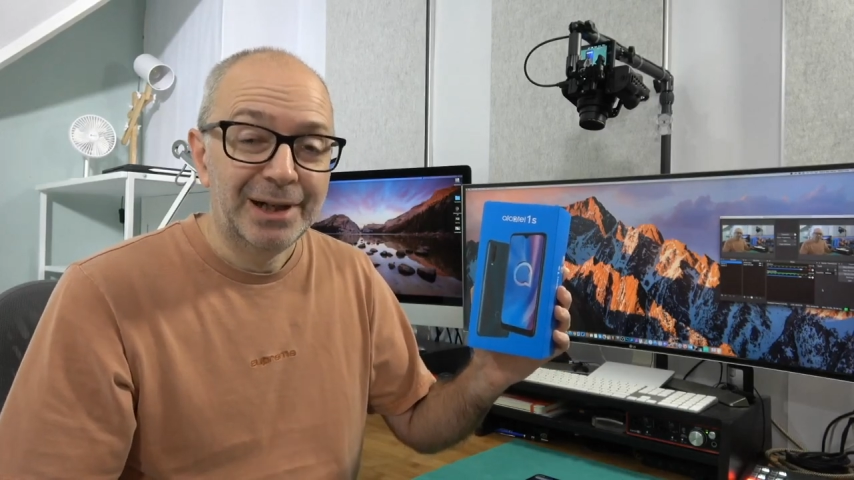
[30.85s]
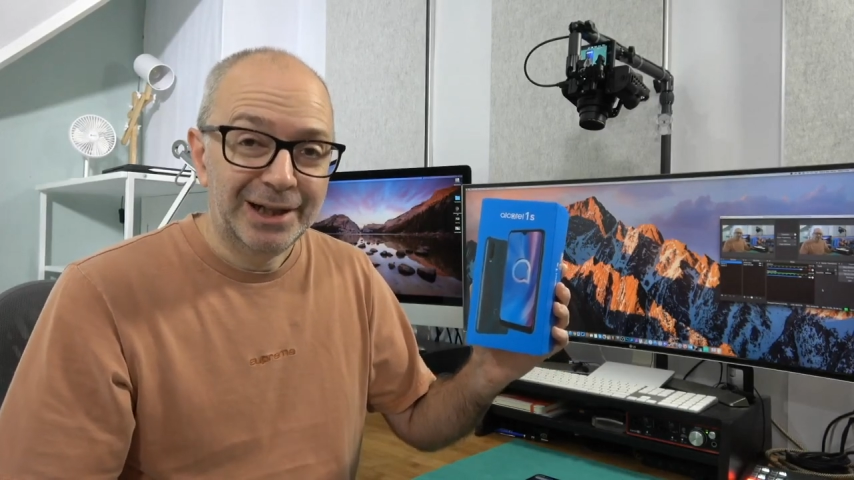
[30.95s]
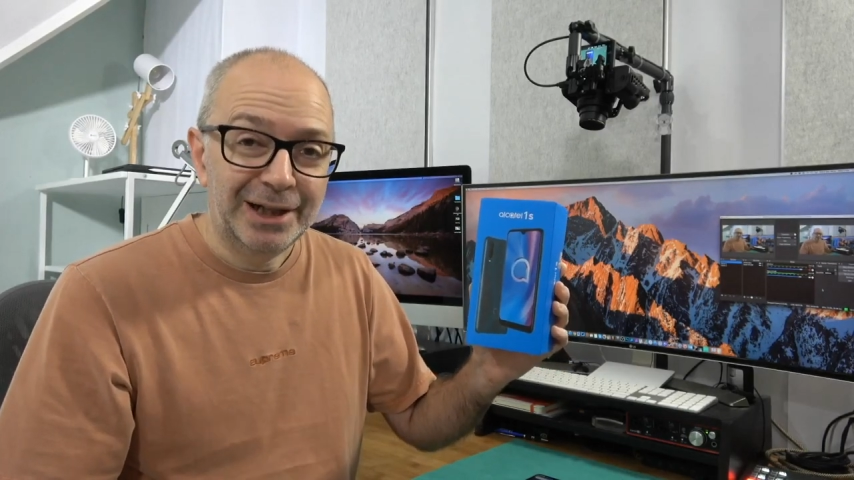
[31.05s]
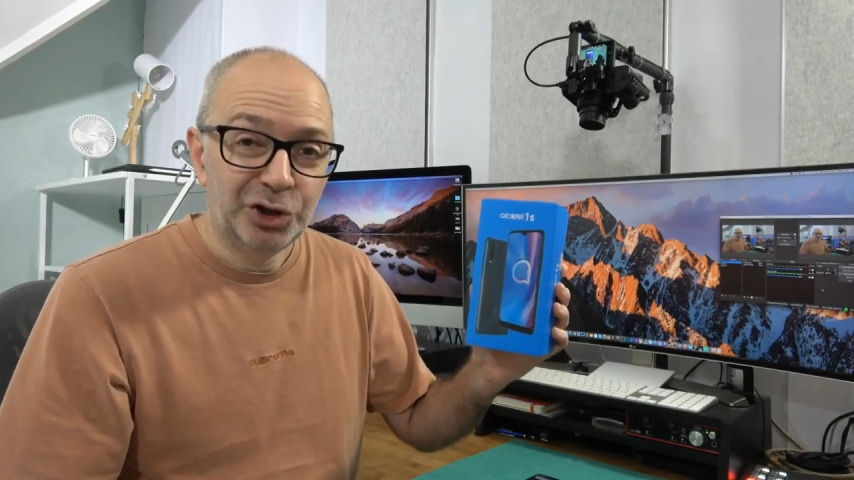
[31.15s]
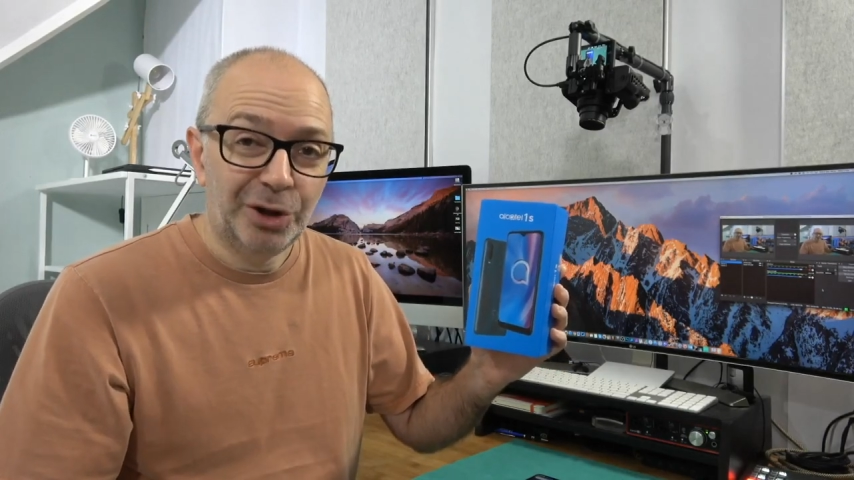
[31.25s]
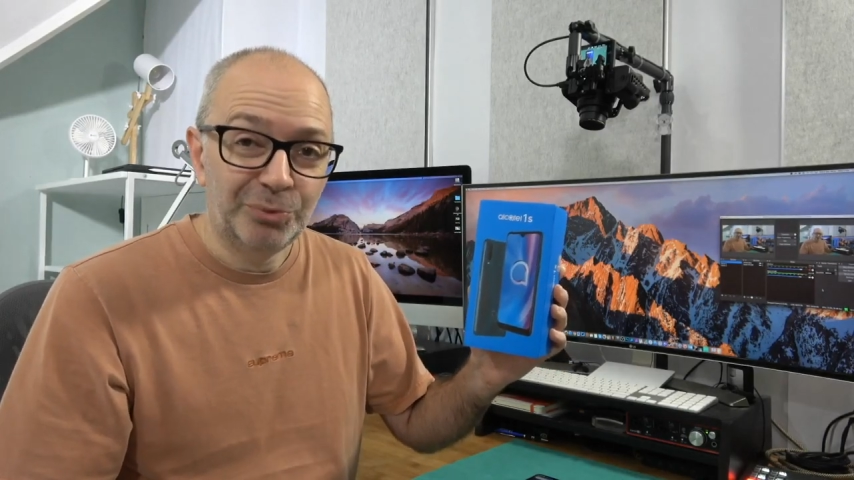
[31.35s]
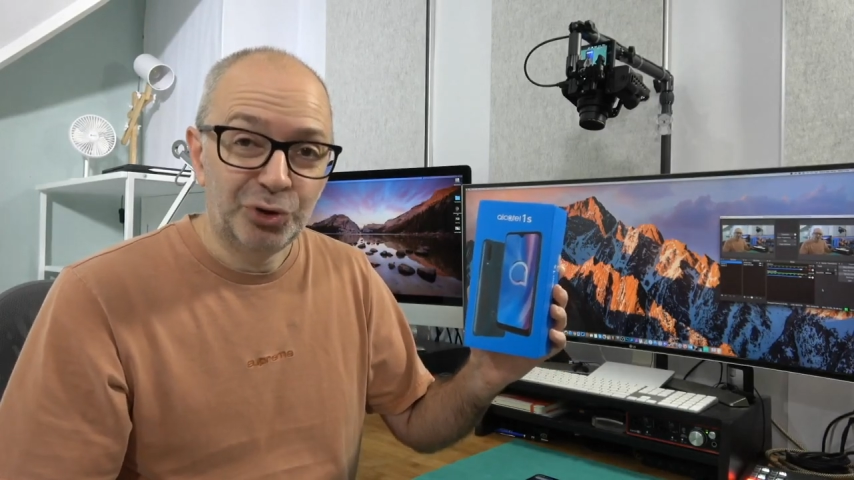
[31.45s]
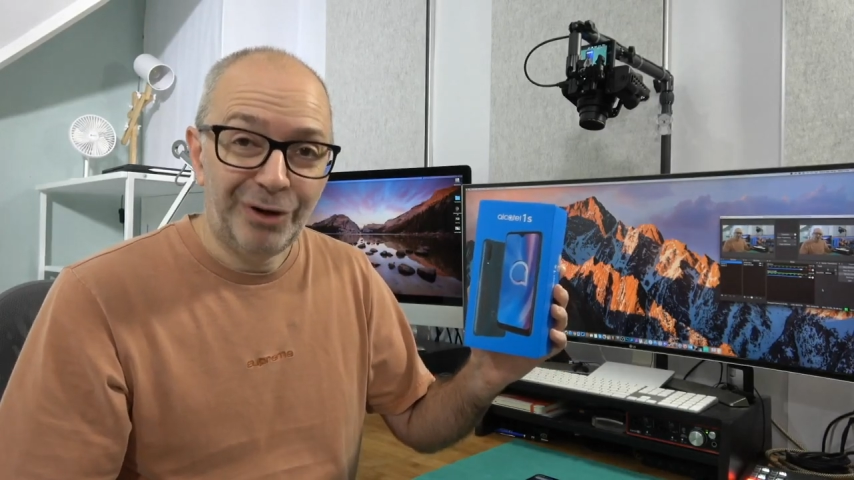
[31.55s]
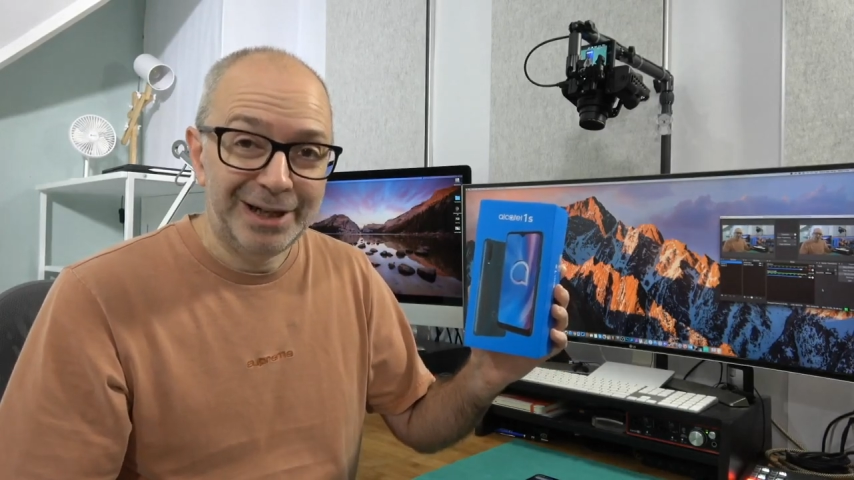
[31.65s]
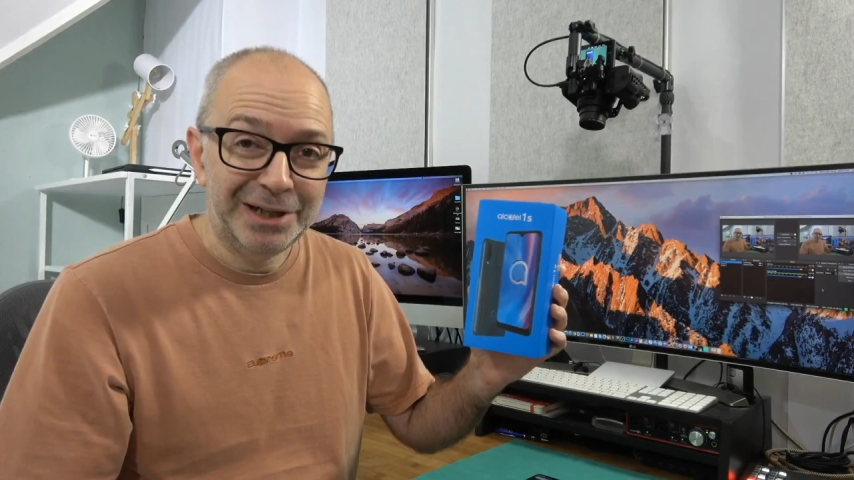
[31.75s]
Let's jump
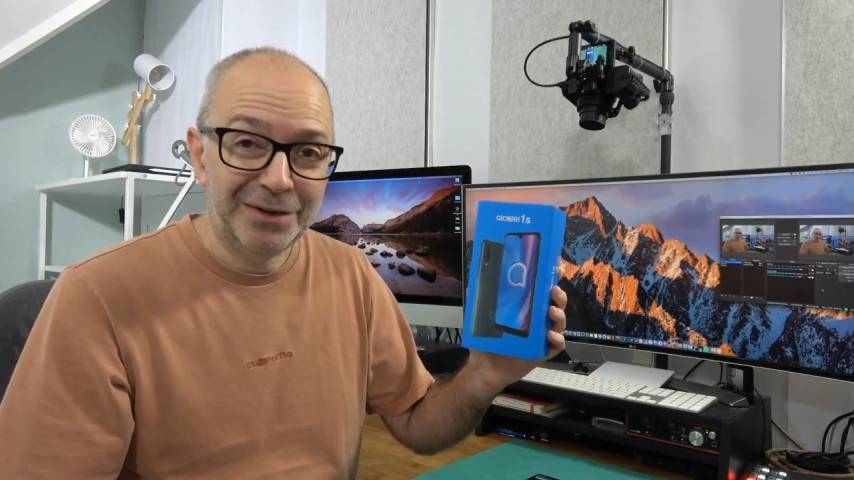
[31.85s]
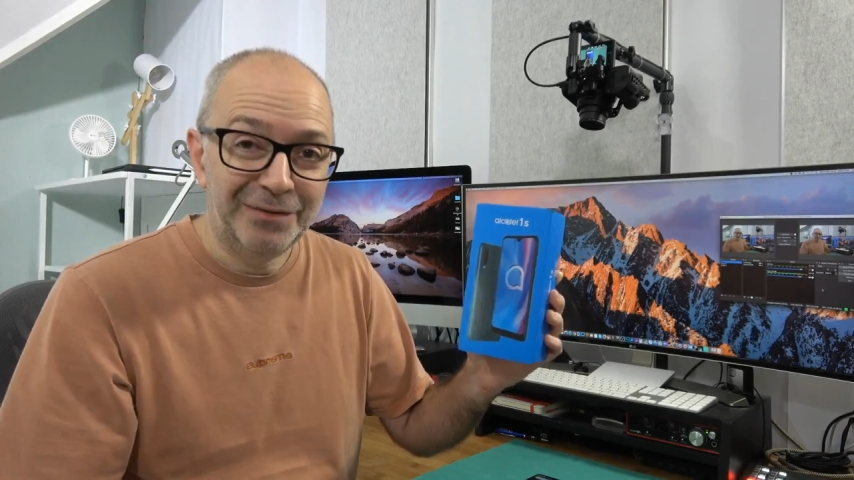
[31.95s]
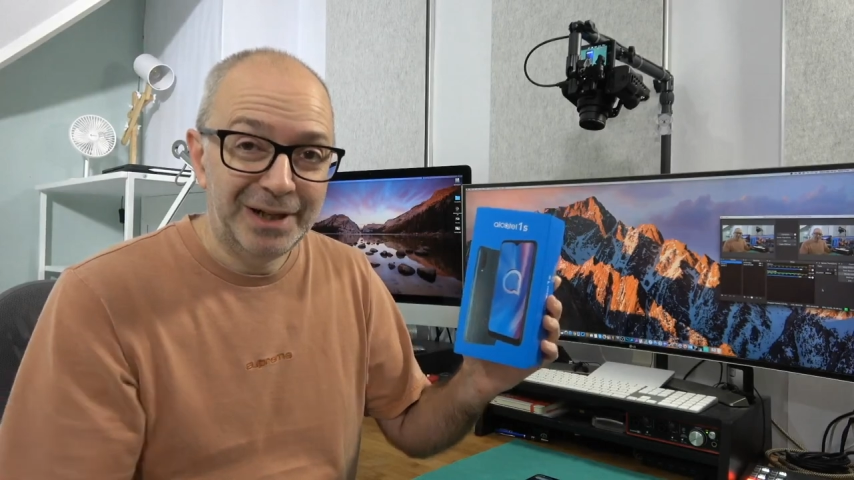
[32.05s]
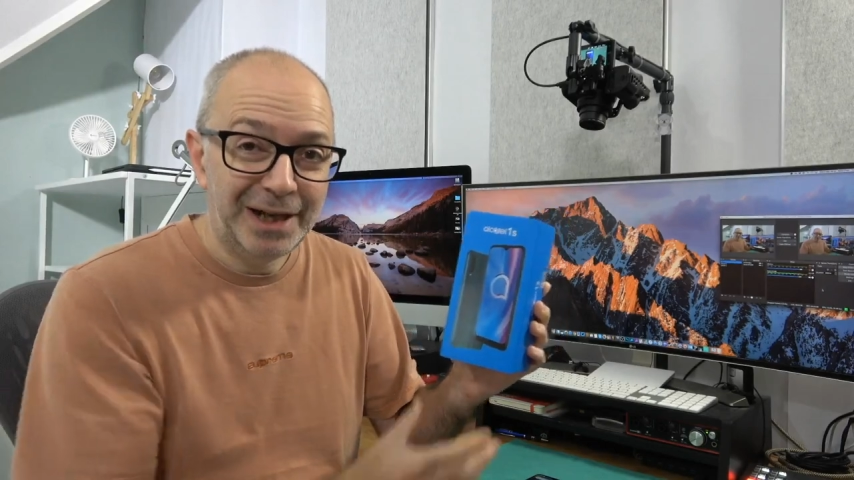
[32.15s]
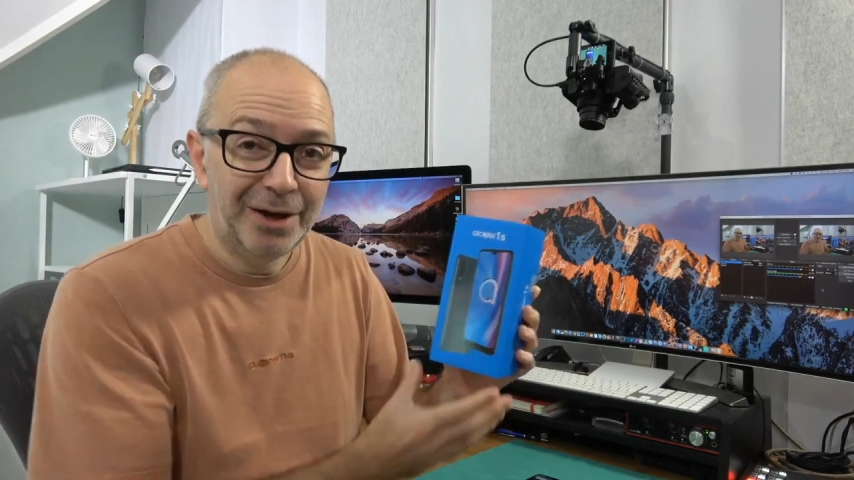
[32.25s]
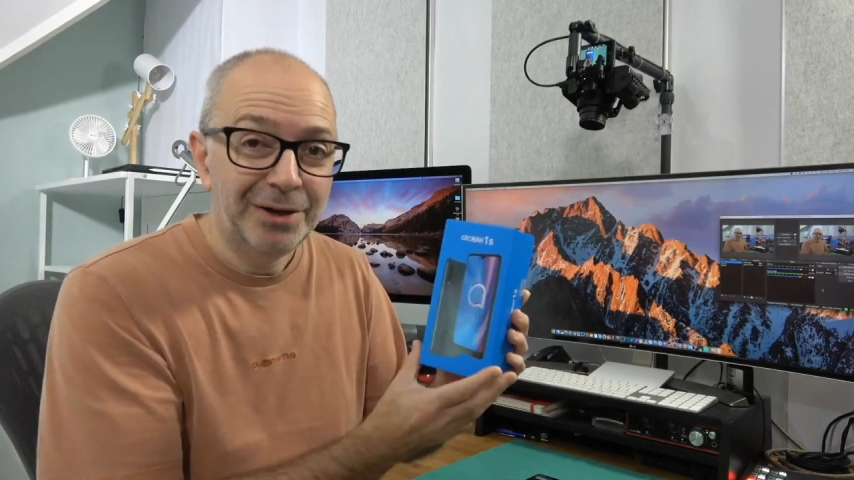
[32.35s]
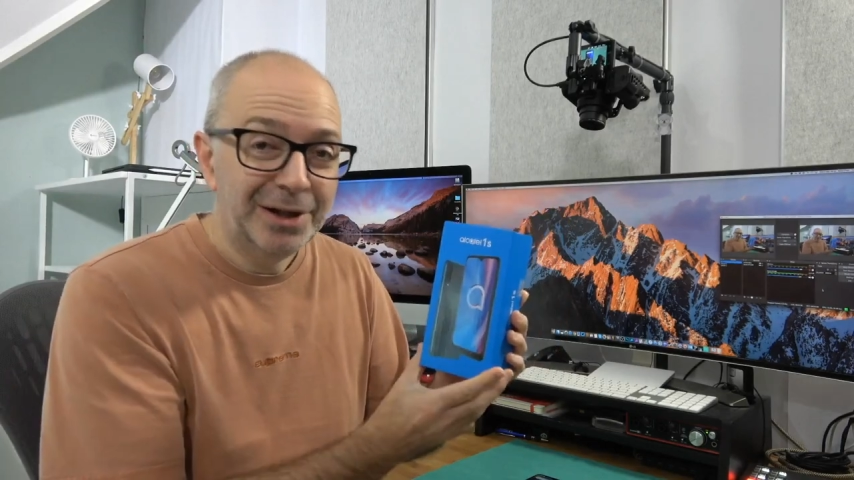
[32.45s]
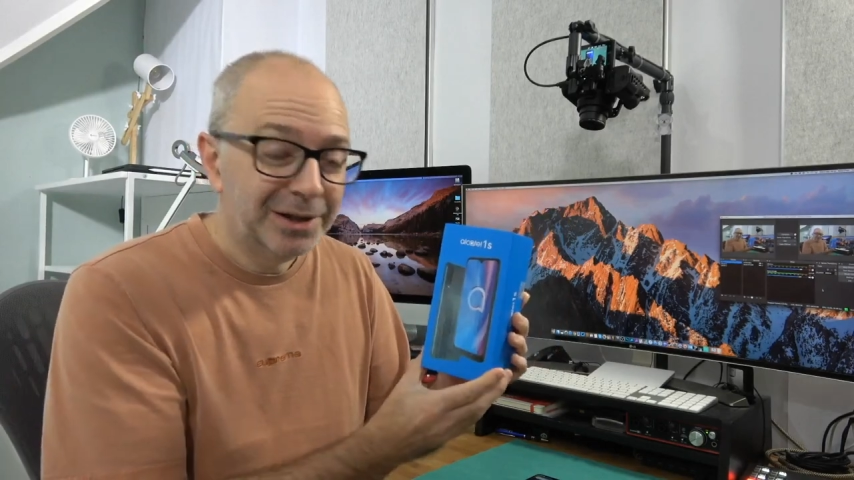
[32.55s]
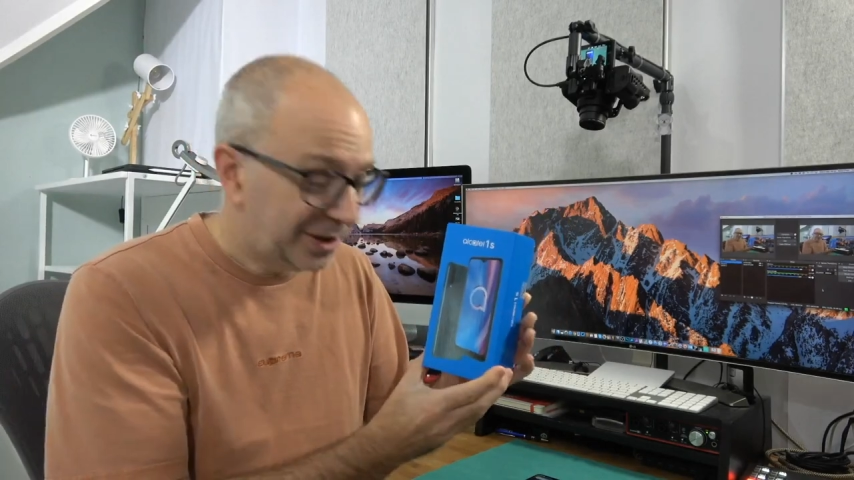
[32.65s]
straight into the video and